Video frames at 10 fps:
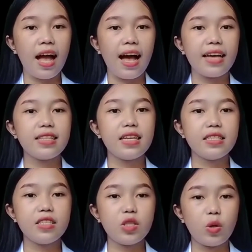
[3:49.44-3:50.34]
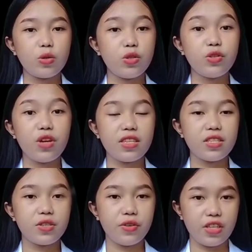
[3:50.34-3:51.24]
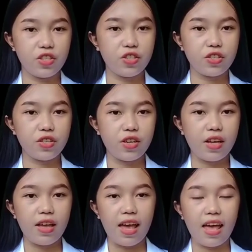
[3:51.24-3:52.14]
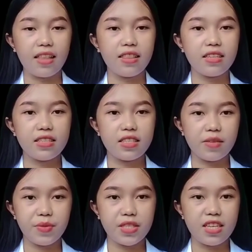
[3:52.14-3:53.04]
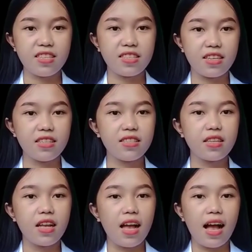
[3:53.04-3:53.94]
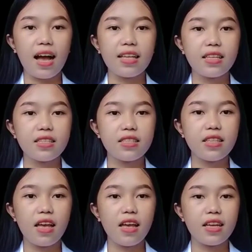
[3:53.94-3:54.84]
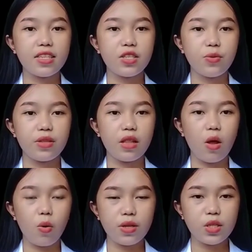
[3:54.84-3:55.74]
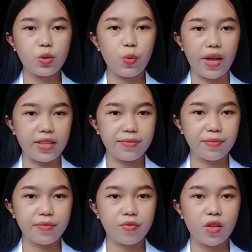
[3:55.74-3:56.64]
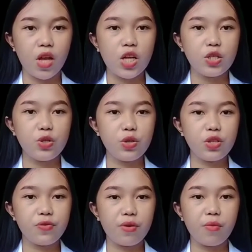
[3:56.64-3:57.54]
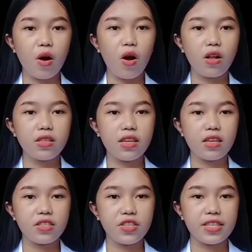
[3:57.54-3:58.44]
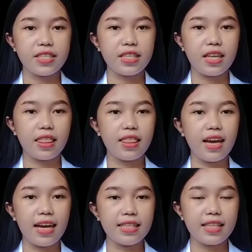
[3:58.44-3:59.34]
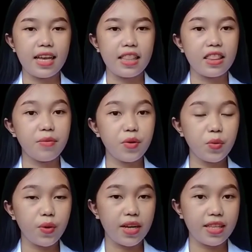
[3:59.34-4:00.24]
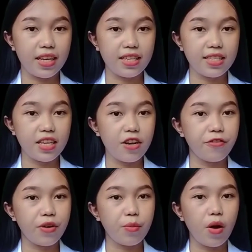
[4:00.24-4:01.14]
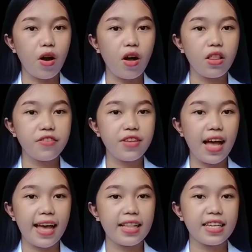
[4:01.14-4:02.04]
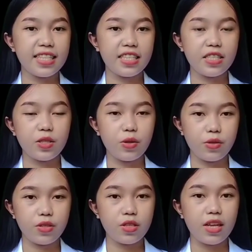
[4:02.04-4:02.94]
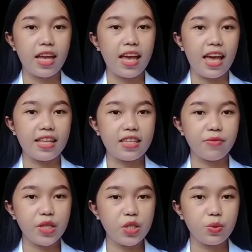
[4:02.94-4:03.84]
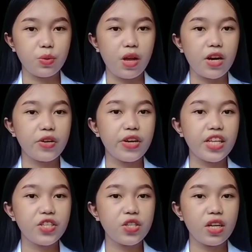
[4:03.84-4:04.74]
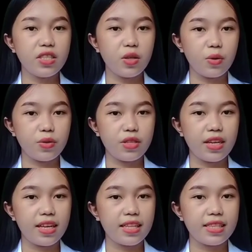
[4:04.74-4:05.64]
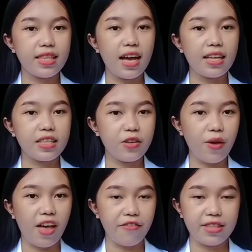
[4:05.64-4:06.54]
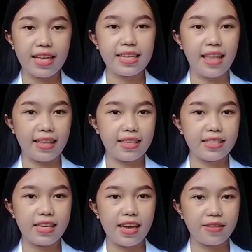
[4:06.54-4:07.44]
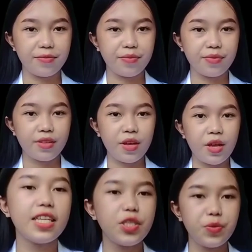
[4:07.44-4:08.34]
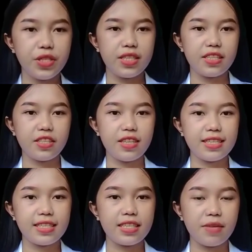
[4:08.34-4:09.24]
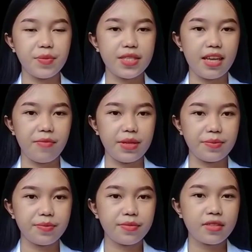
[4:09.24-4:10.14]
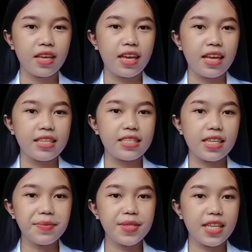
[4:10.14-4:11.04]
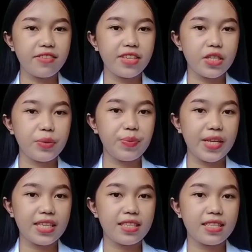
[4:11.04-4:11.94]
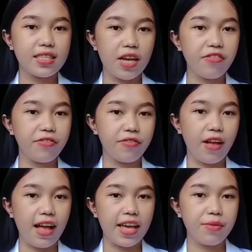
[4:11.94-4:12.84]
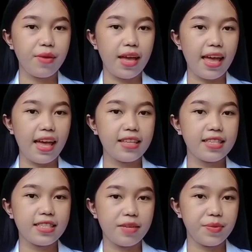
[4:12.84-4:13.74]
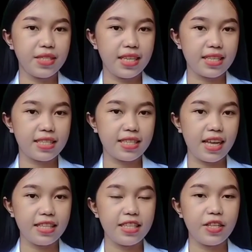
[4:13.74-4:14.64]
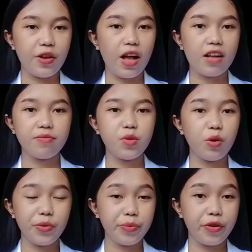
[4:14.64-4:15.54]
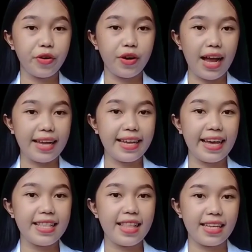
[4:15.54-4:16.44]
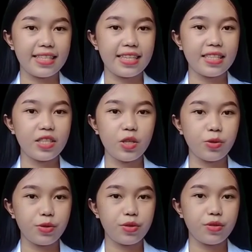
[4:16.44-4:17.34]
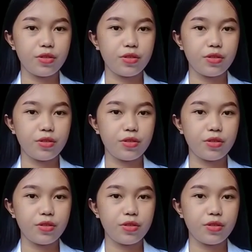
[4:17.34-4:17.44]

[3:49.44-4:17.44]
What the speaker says: highlight the node you just reached. And the step 6 is highlight the edge with the lowest weight. Choose from all the edges that number 1 is from all of the highlighted nodes, and number 2, reach a node that you haven't highlighted yet. Let's proceed to the step 7. Step 7 repeats step 5 and step 6 until you have no more unhighlighted nodes.